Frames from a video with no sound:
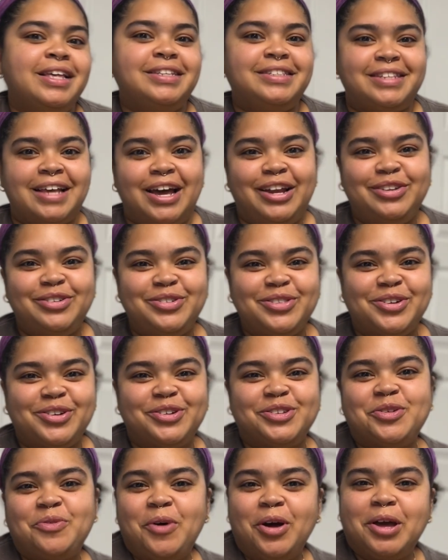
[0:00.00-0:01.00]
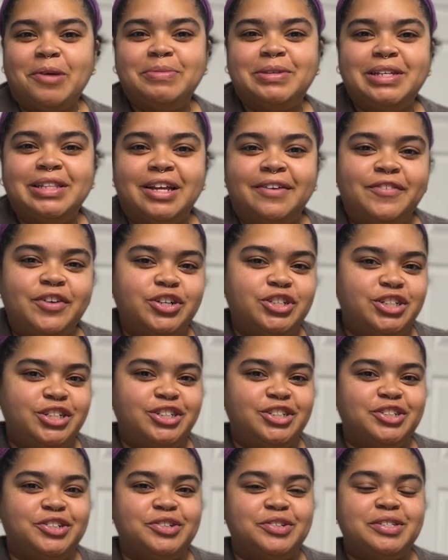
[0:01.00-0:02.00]
Saludos! Welcome to Love Your
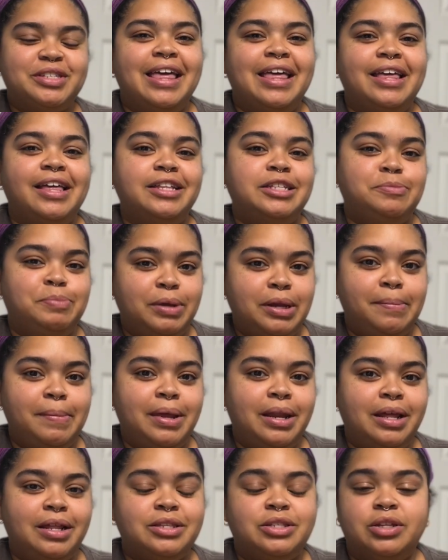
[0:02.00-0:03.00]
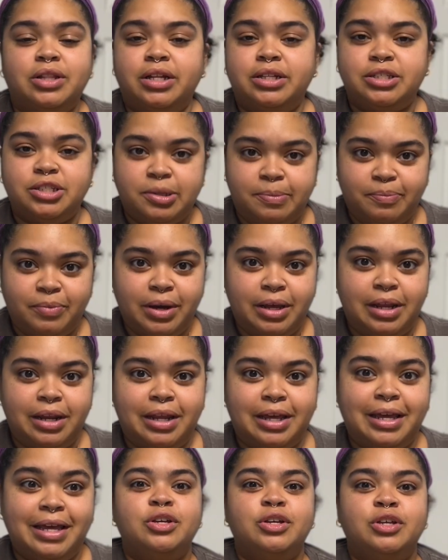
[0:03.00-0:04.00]
Chichos. It's been a minute, so let's jump right in
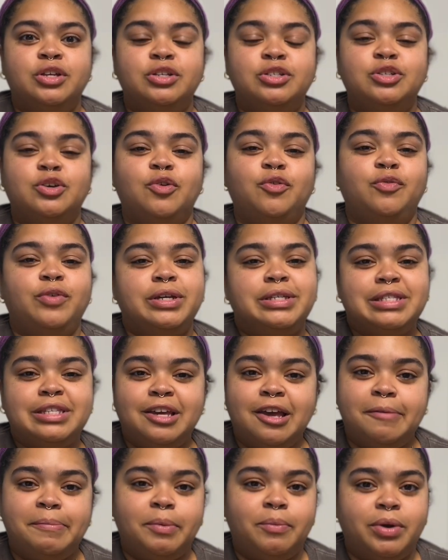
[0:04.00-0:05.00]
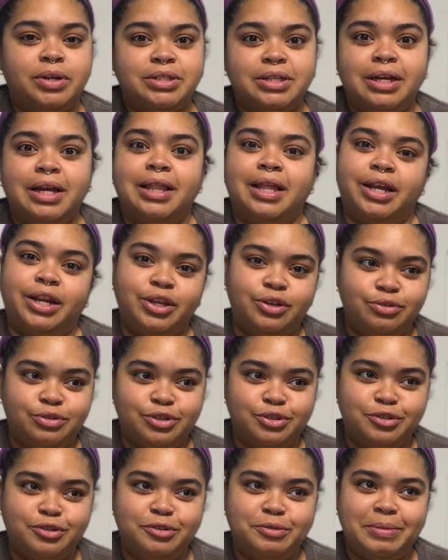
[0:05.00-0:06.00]
it. So recently I've been watching a lot of
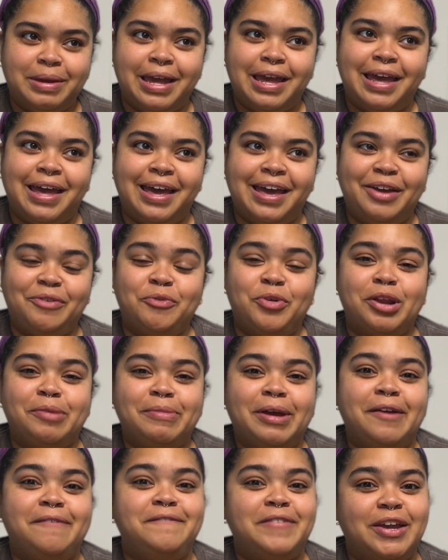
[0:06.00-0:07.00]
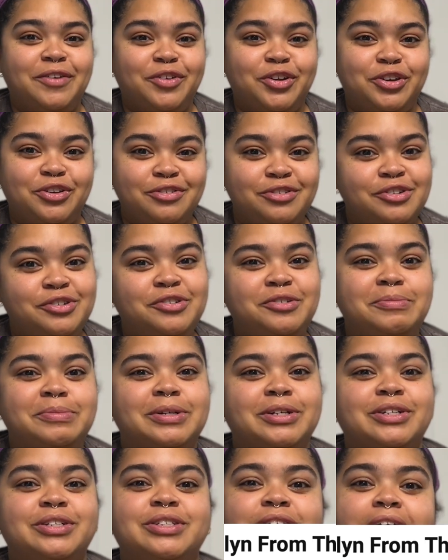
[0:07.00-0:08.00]
YouTube, and one of my favorite
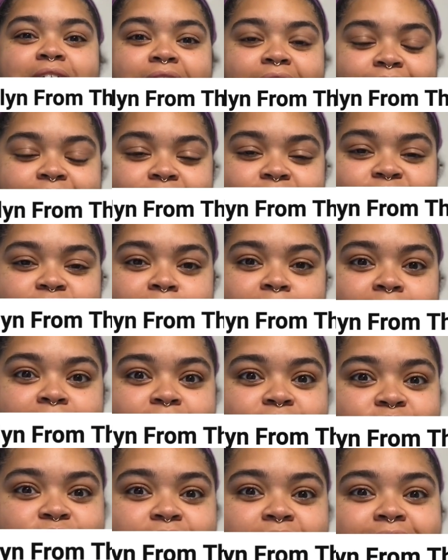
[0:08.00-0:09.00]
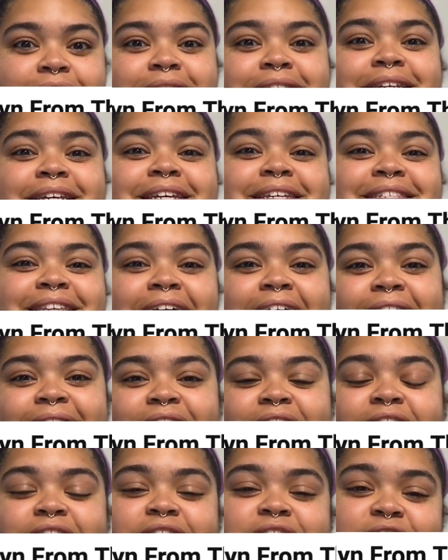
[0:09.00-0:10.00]
YouTubers, Evelyn from the internet, is
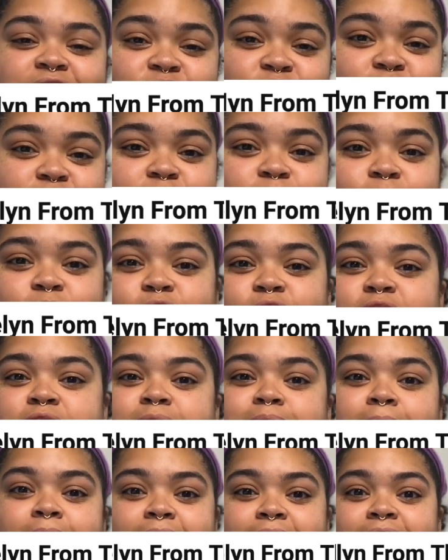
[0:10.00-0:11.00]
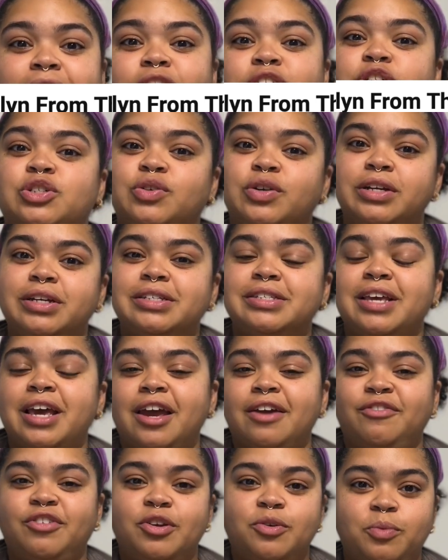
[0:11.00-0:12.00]
having a series where she's making drinks
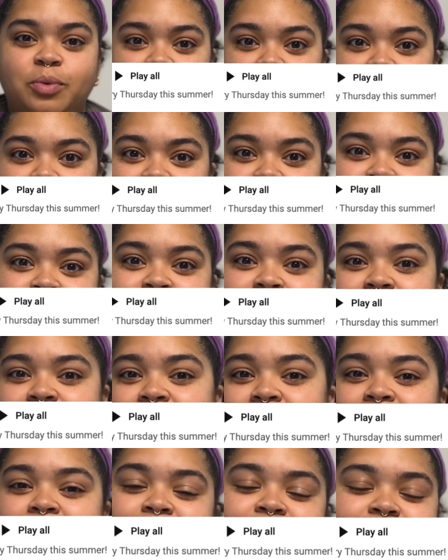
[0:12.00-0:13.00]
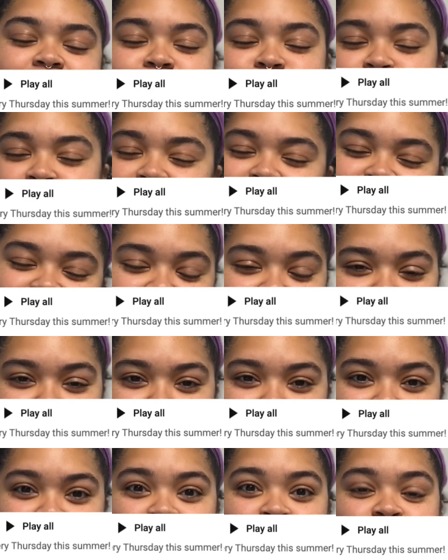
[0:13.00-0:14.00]
every week to kind of spice
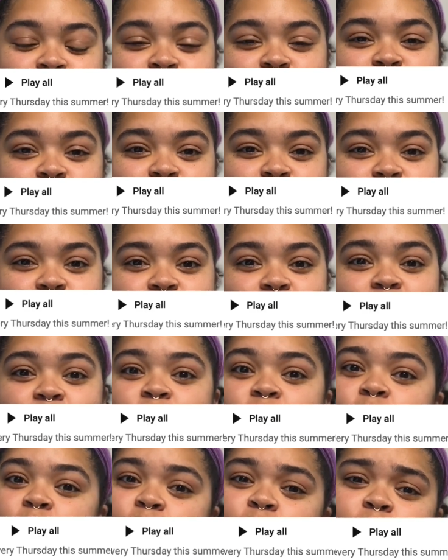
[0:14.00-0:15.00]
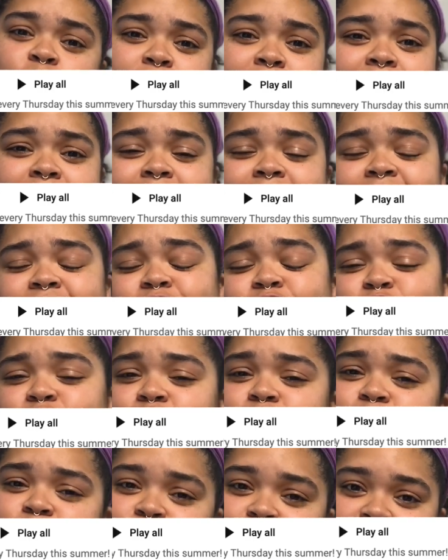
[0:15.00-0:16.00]
up your weekly
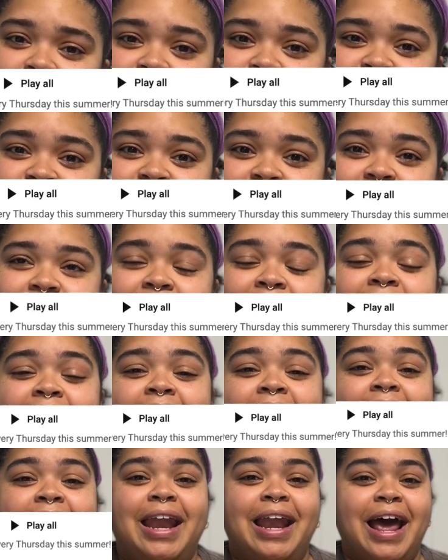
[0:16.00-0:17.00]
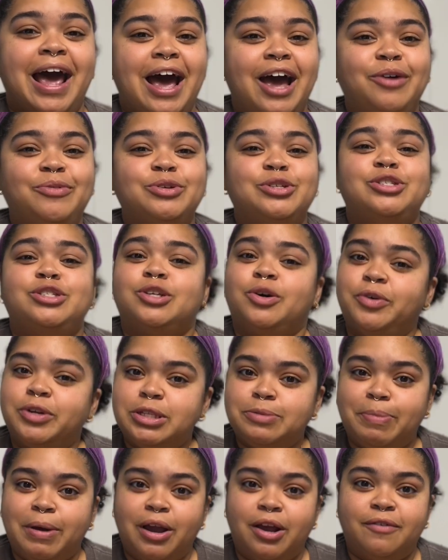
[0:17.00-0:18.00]
drink rotation. And I was so
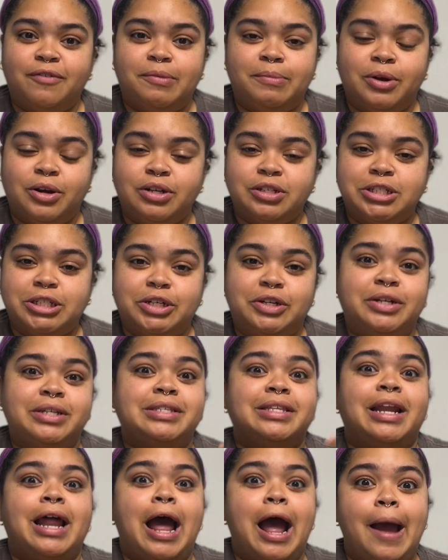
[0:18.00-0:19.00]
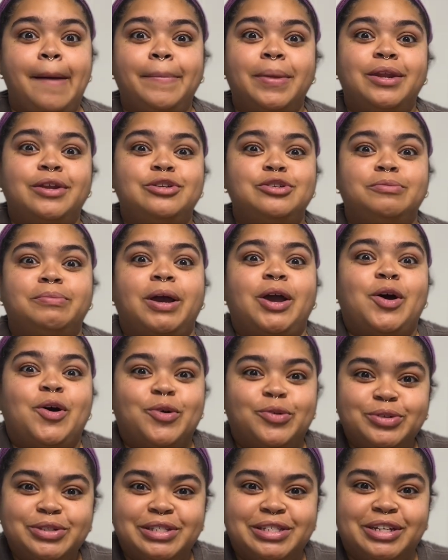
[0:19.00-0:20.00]
inspired from her series that I'm going to do my
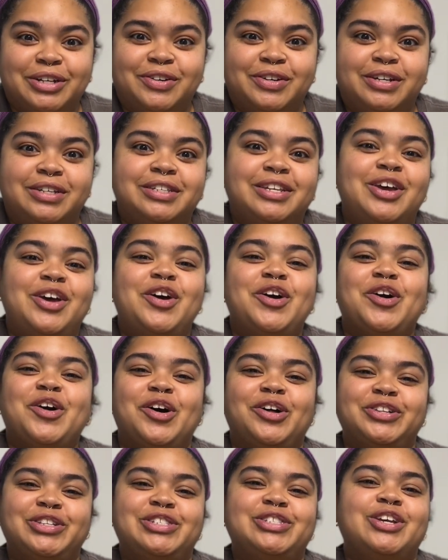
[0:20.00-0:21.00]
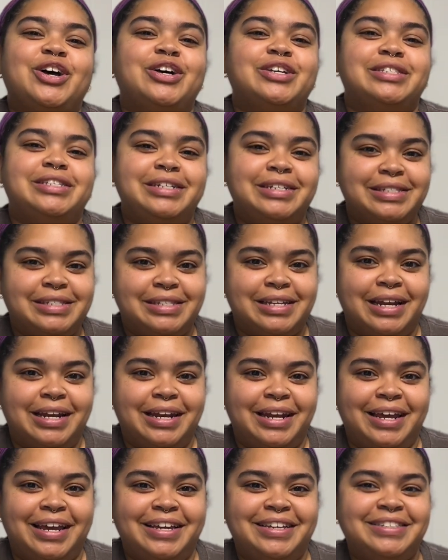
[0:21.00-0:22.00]
own series called Saucy
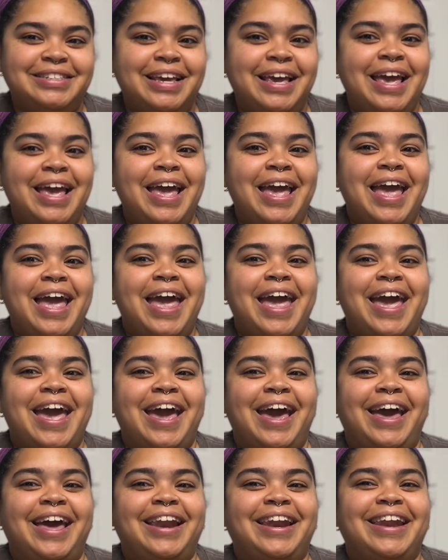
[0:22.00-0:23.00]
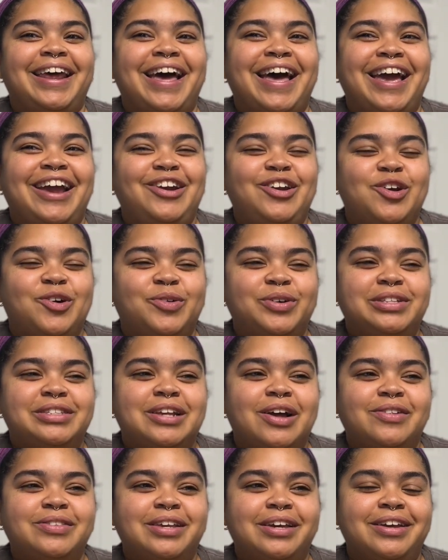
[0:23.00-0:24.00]
Sundays. And I know it
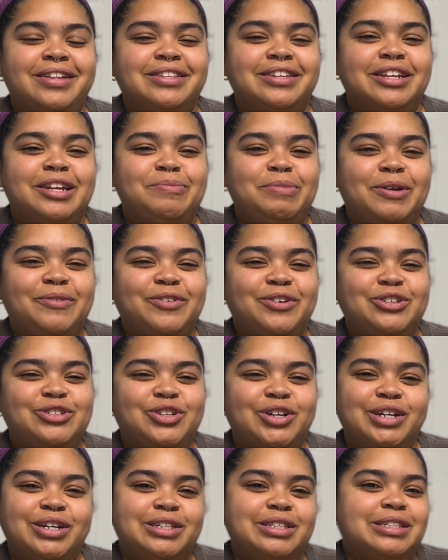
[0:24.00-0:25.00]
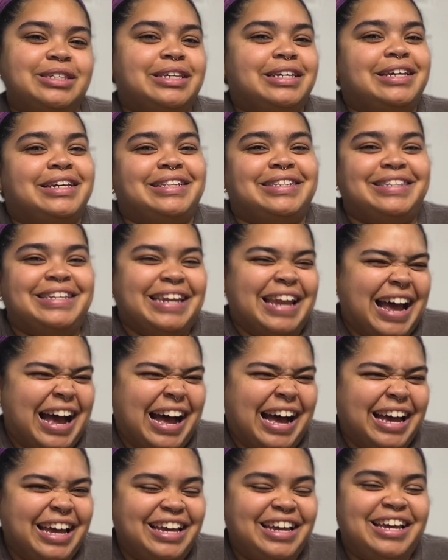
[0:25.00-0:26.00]
sounds like it's going to be for drinks. It's
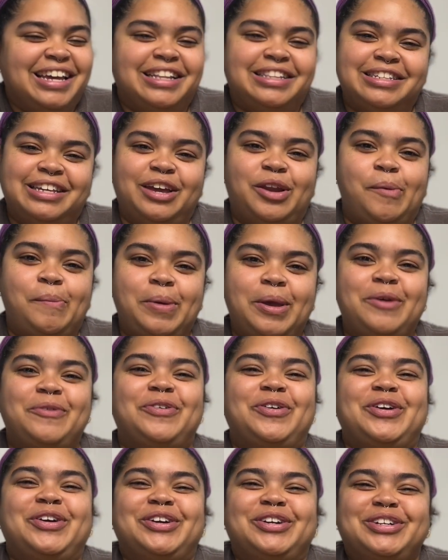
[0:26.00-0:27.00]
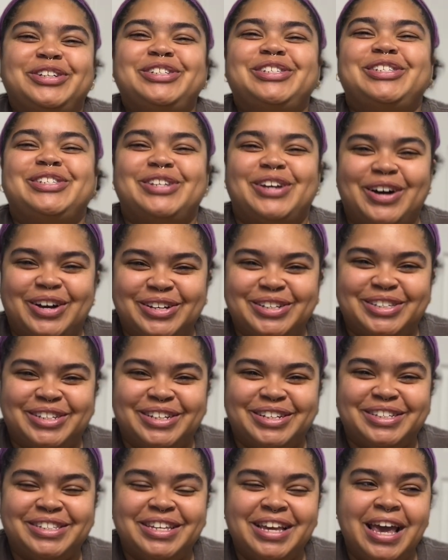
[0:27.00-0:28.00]
not. It's going to be for
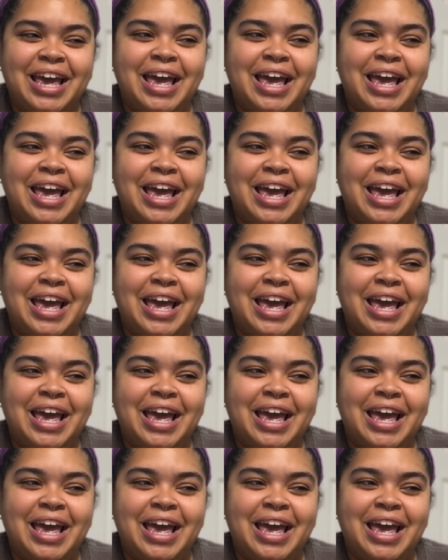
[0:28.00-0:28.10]
sauces.